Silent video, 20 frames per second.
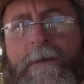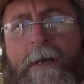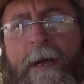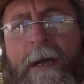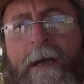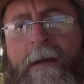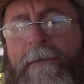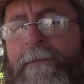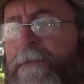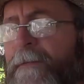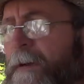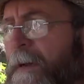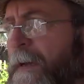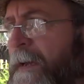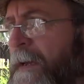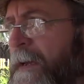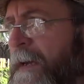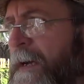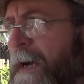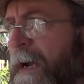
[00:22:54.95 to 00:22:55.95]
I have
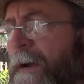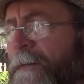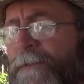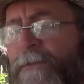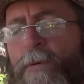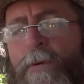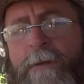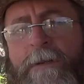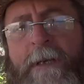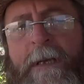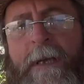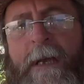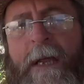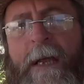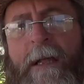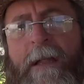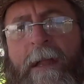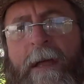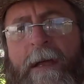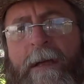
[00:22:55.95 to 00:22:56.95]
I've got 14
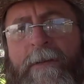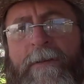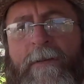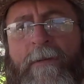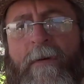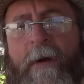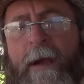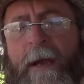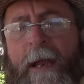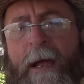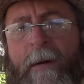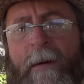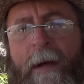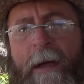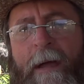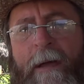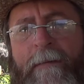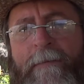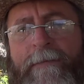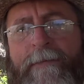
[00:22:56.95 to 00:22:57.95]
egg layers, and right now I
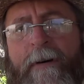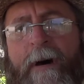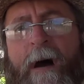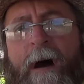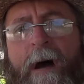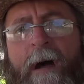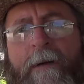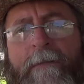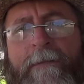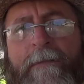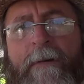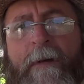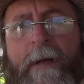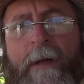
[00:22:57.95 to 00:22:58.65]
have five